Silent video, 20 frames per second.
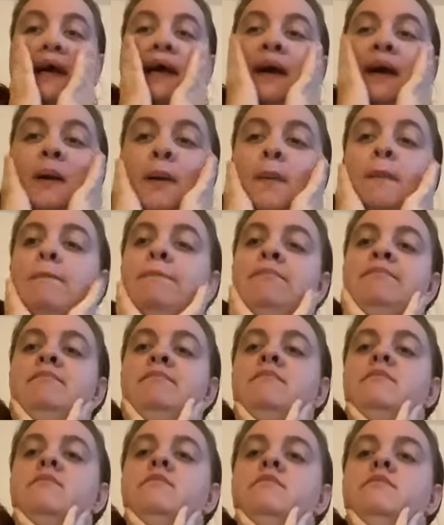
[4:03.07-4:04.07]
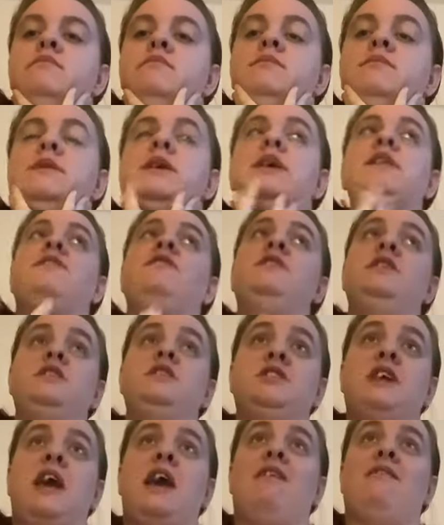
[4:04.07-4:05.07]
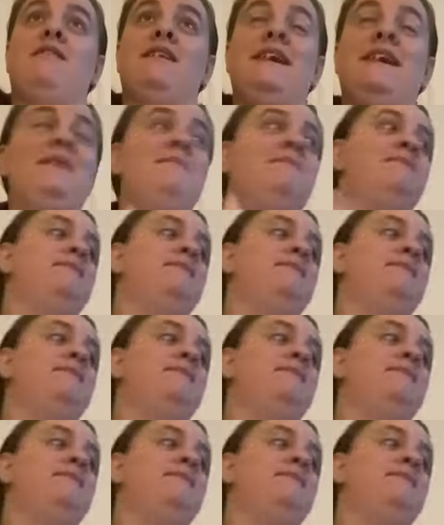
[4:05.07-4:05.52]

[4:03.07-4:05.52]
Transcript: um, I finished Carrie.